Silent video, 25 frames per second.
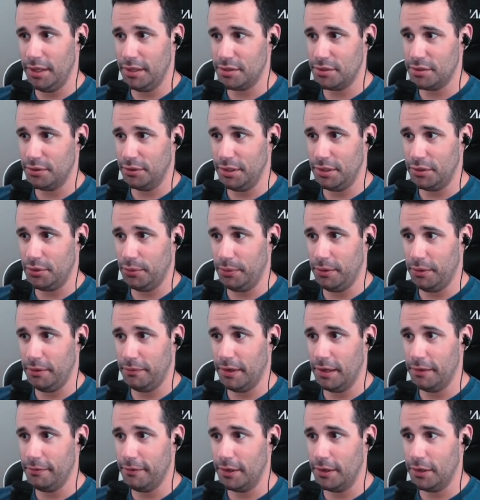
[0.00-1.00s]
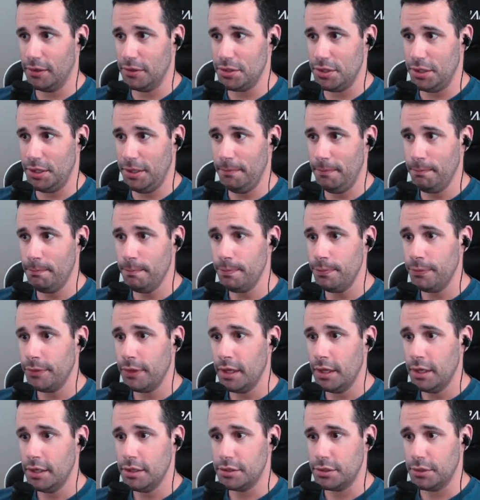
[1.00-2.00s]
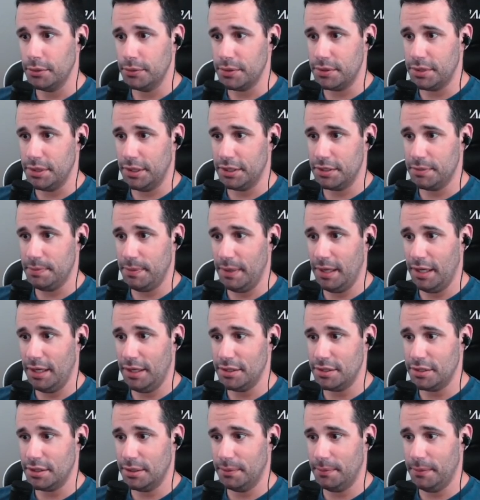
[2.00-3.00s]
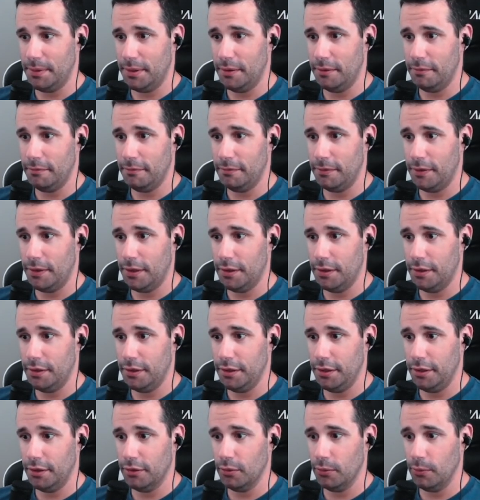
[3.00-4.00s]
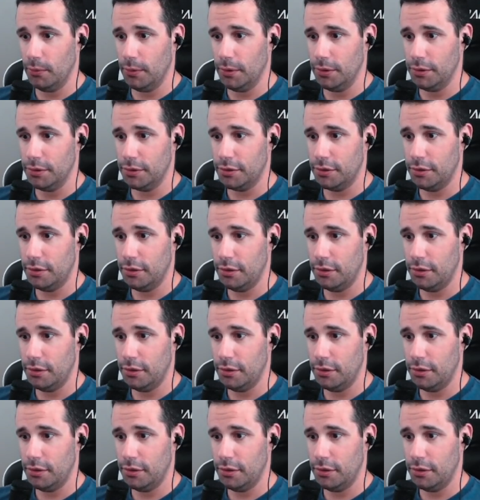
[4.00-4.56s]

It's only 25 energy, so it's not as bad as some of the other ones.